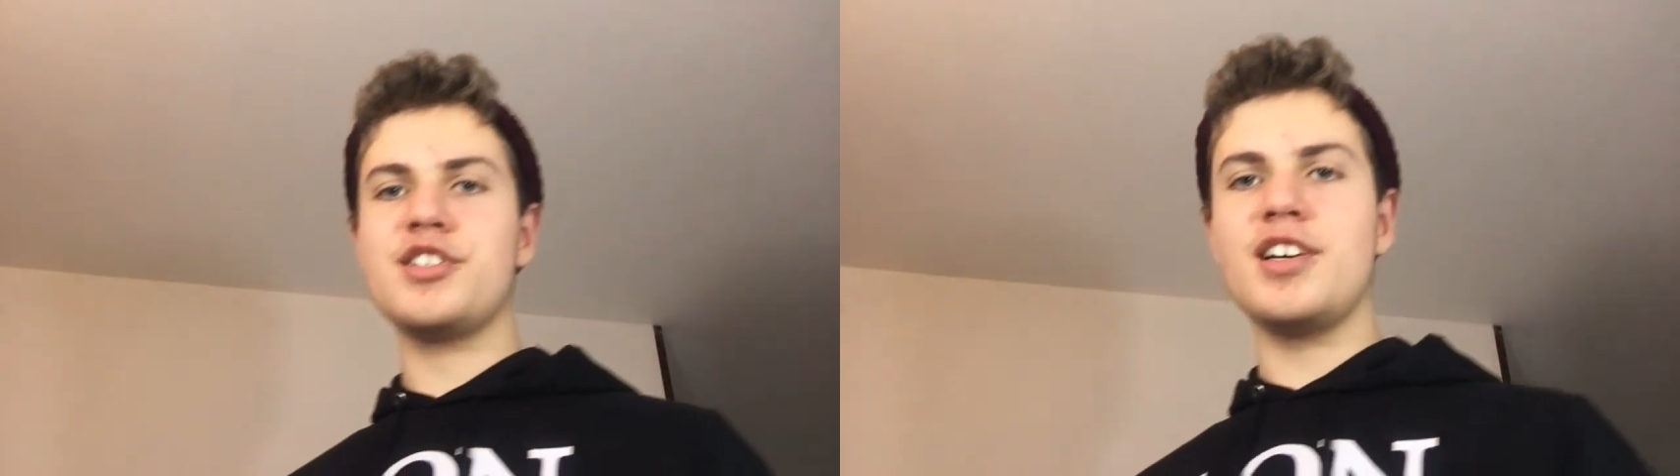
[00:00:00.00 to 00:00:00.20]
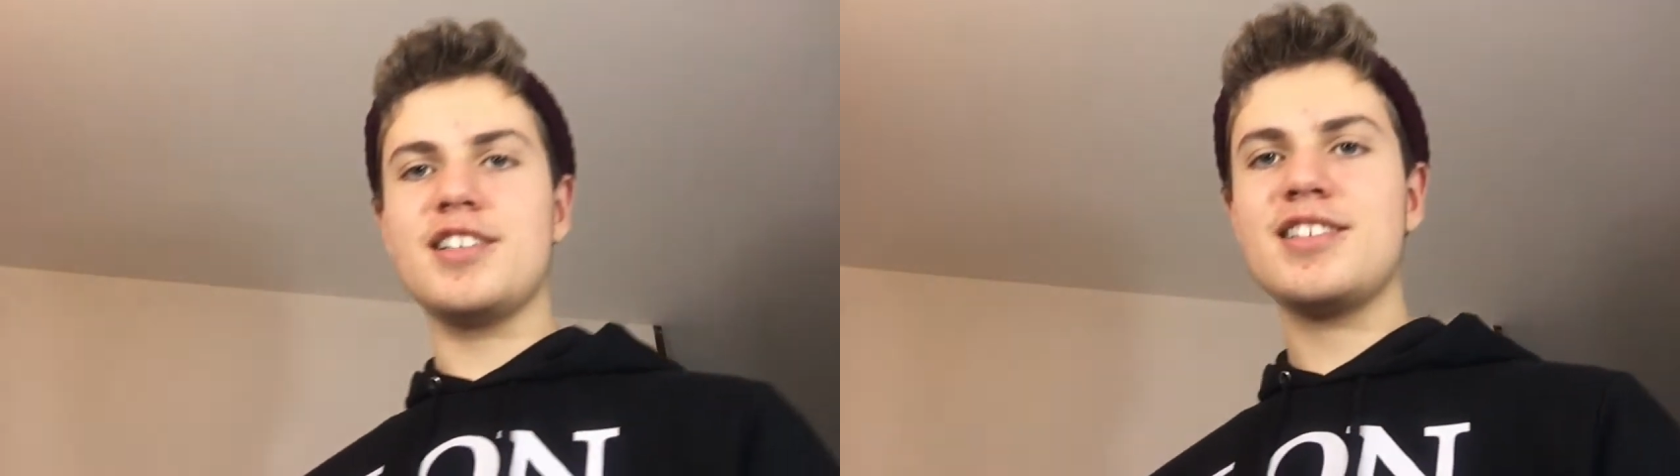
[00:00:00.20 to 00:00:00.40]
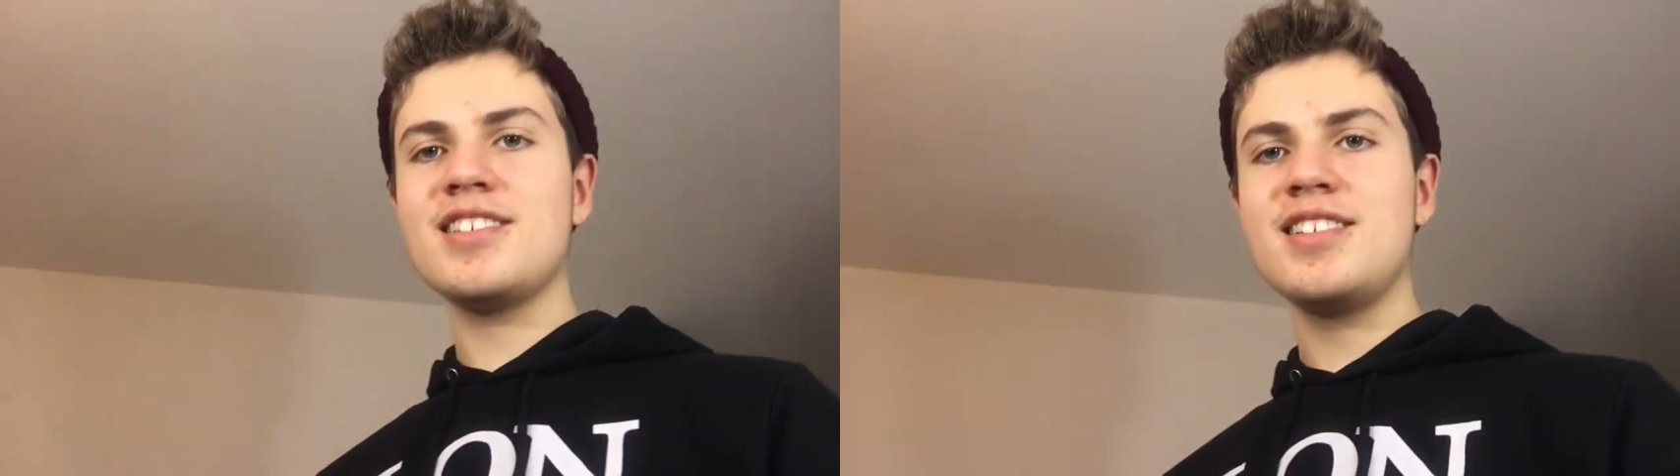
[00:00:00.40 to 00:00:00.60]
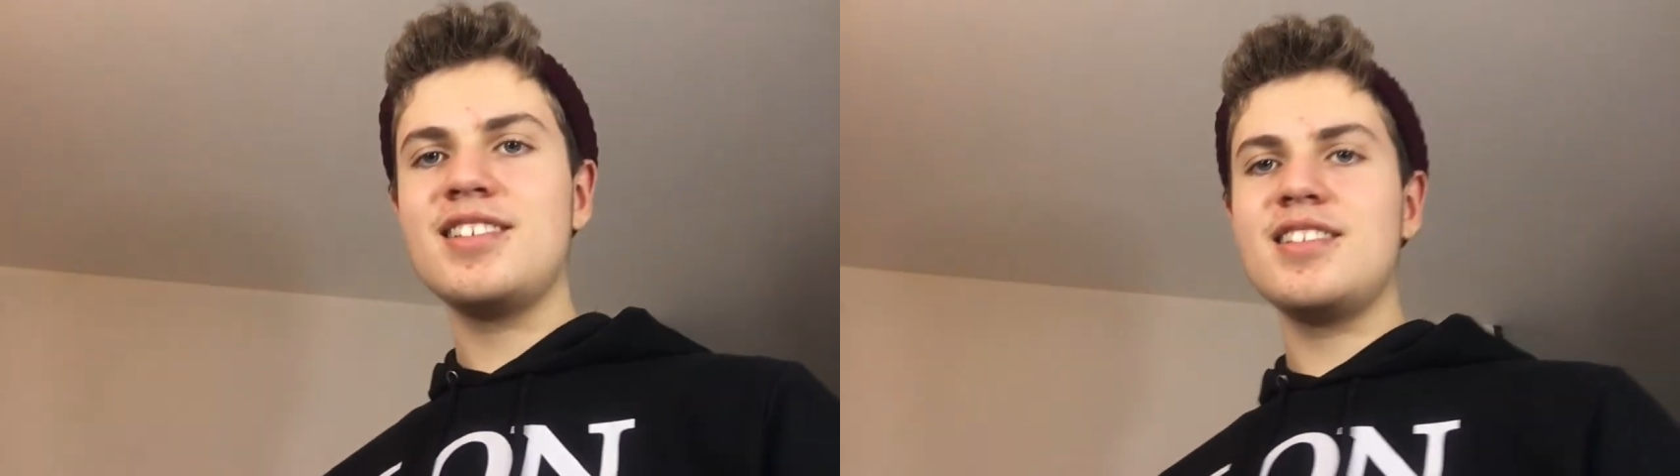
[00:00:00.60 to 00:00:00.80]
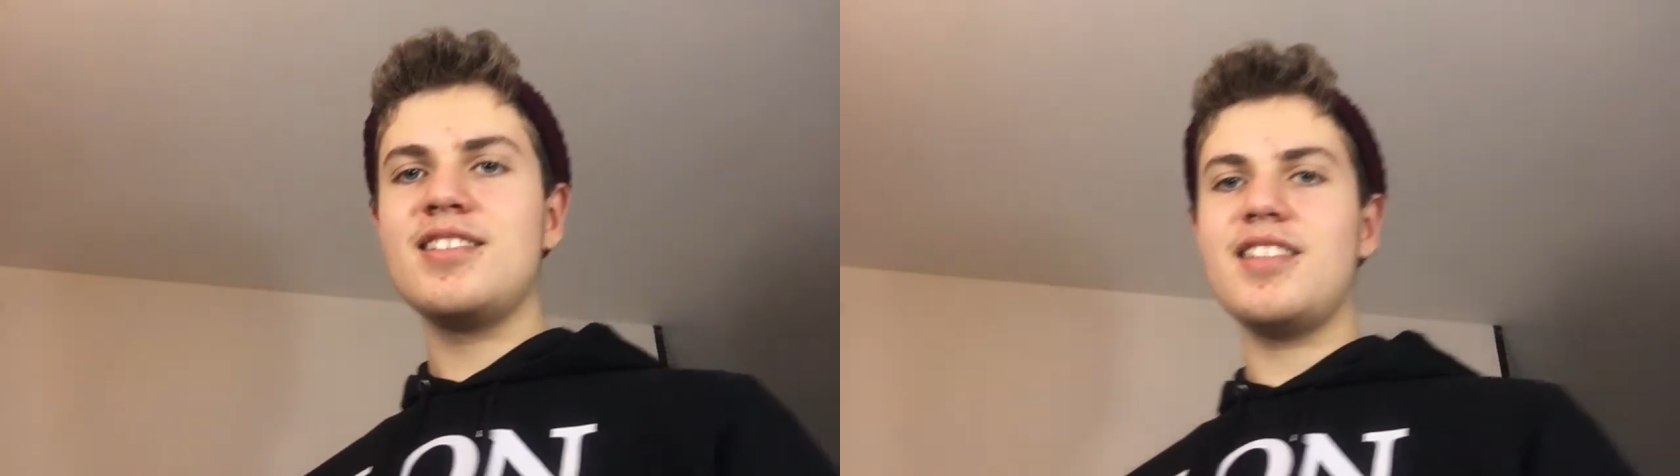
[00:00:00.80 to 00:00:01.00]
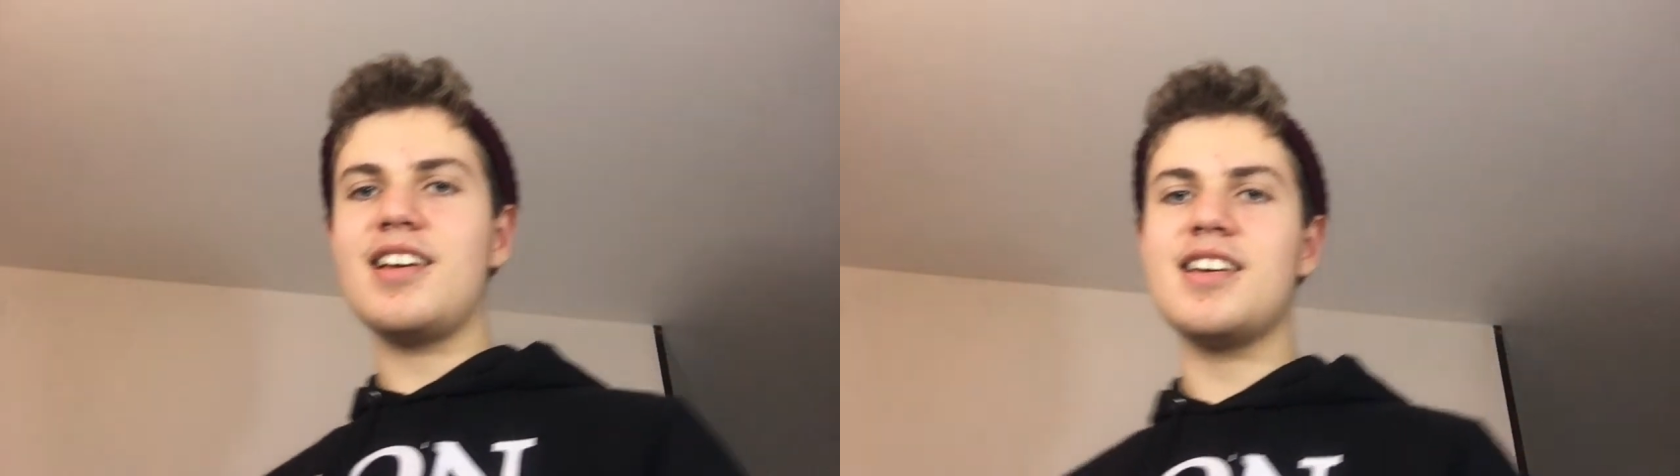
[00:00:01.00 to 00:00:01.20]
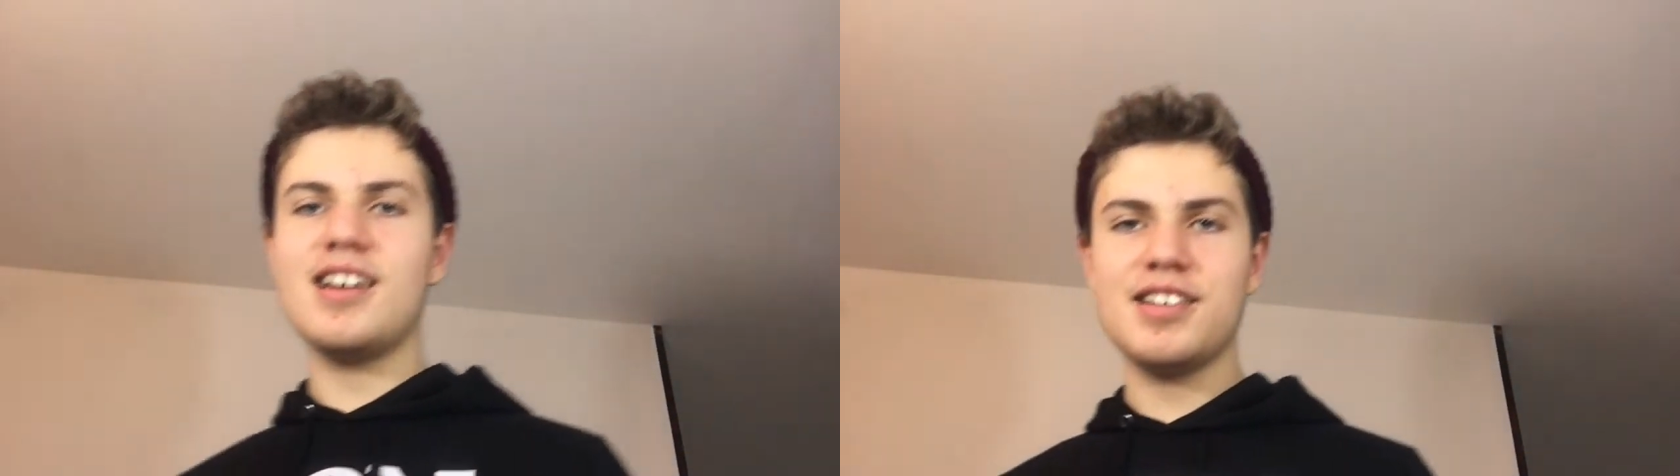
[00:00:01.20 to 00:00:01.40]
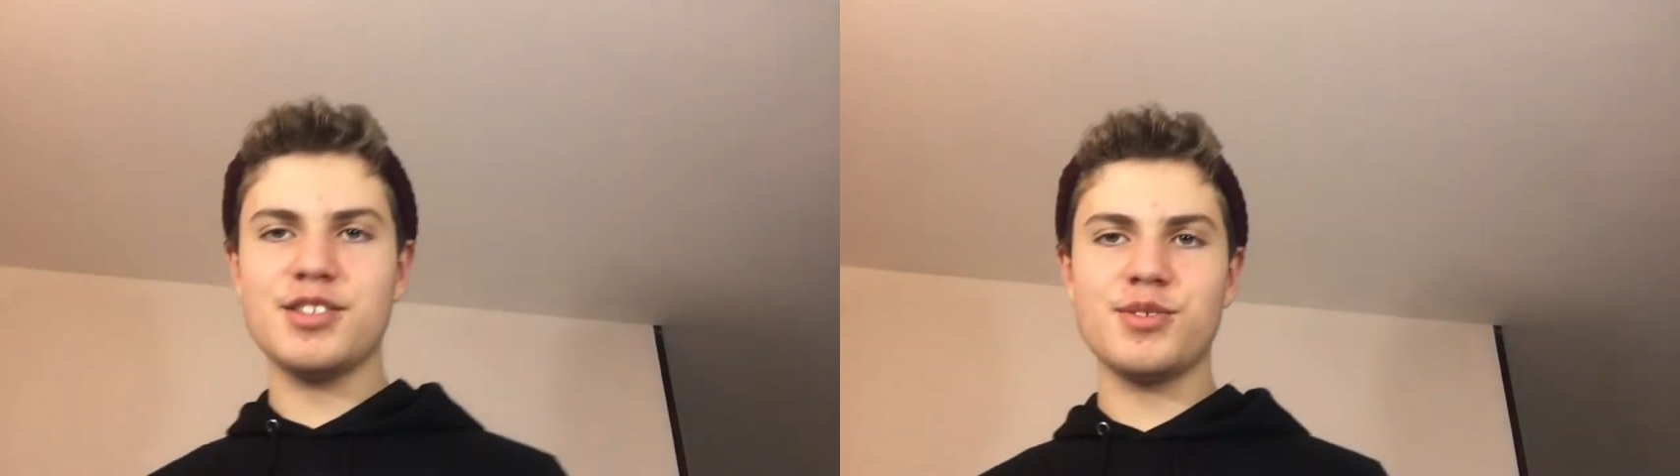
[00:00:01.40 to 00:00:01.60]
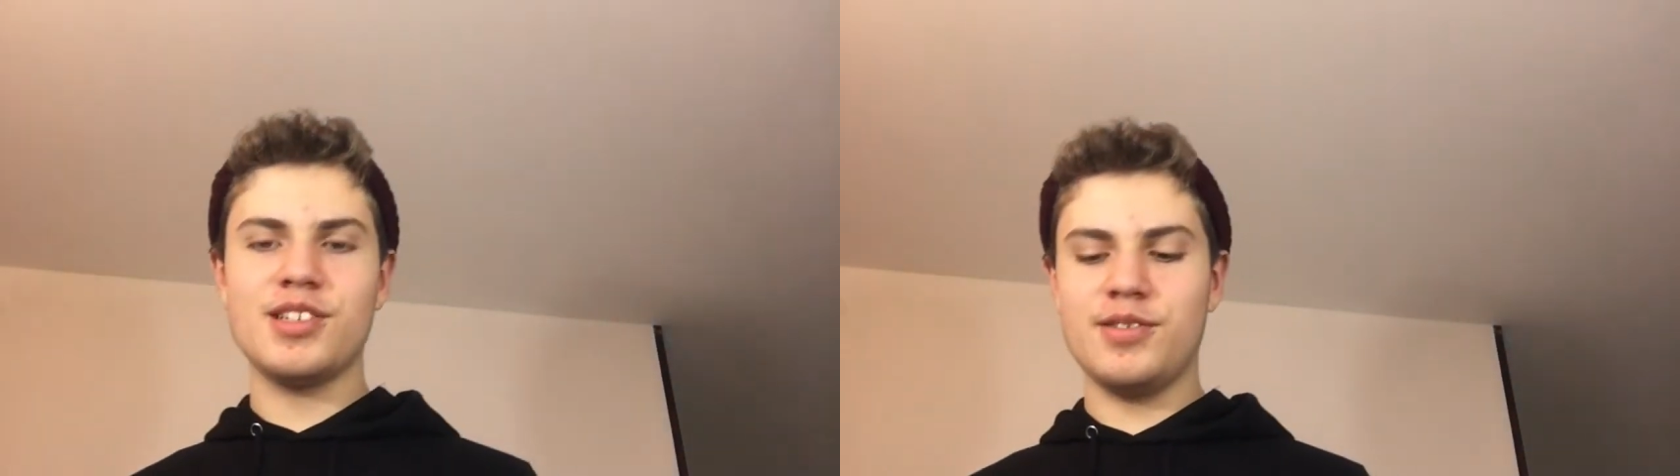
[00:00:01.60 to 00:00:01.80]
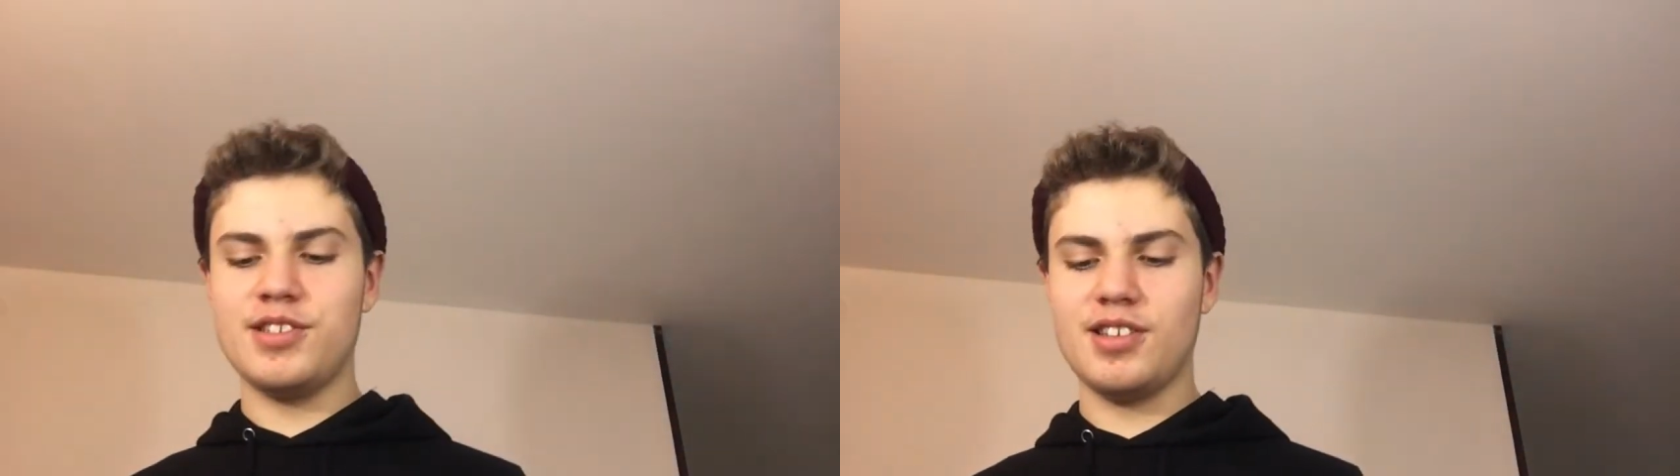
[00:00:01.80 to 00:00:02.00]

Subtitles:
shots that he has when he was in